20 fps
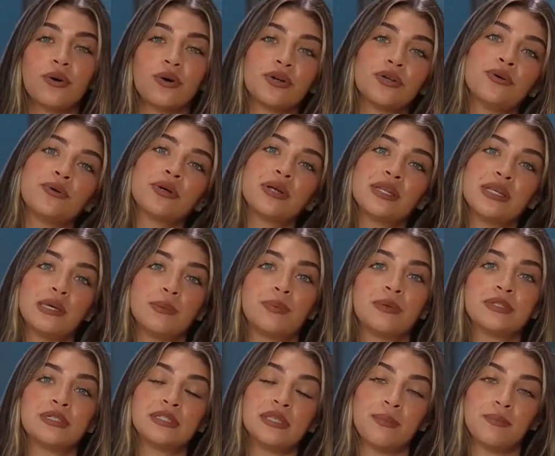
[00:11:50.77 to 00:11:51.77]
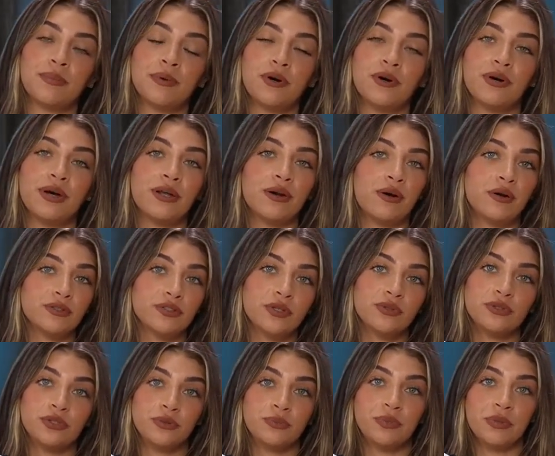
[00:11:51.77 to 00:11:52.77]
or you could keep it simple and
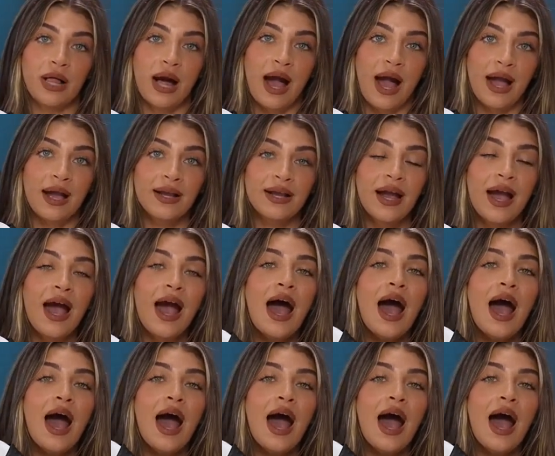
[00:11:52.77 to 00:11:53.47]
also do black.